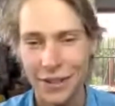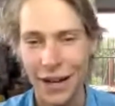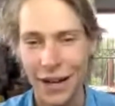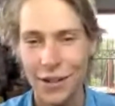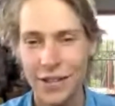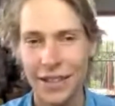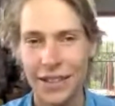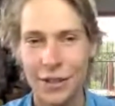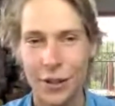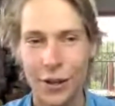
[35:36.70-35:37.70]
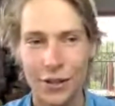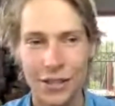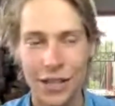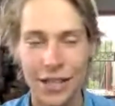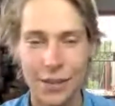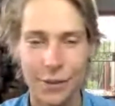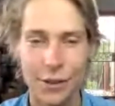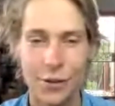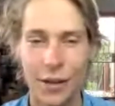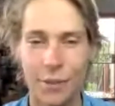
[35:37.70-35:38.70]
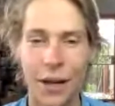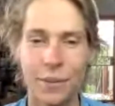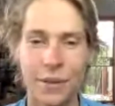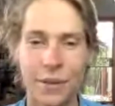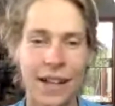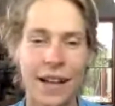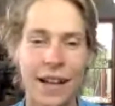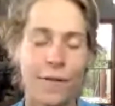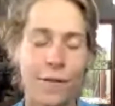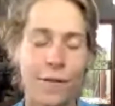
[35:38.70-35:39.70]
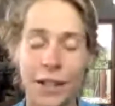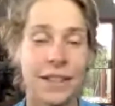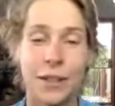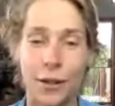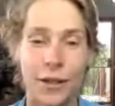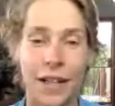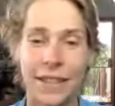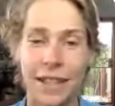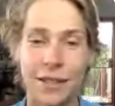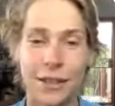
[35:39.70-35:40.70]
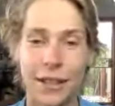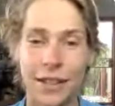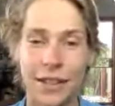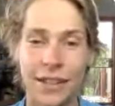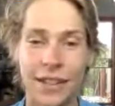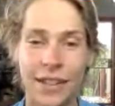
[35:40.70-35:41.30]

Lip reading: their house, like they start chasing me and try to bite me. Fucking don't like that shit.